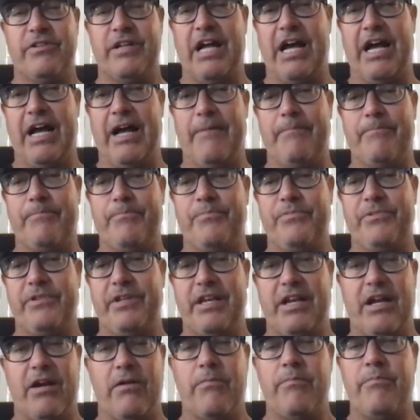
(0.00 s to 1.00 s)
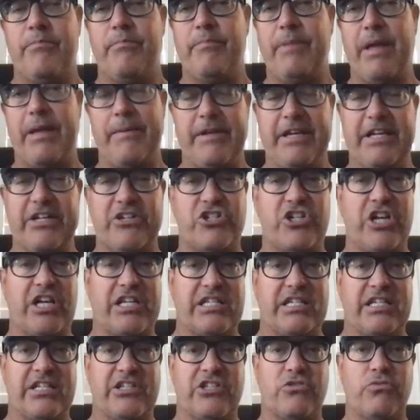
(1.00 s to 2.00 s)
to maybe
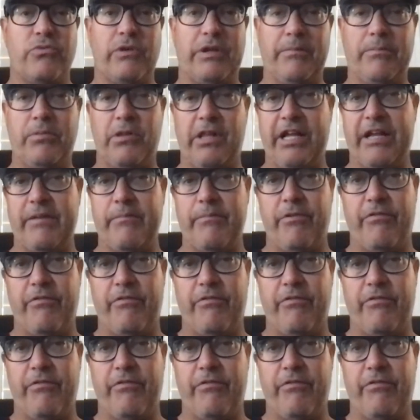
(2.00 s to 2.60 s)
adjust his swing plane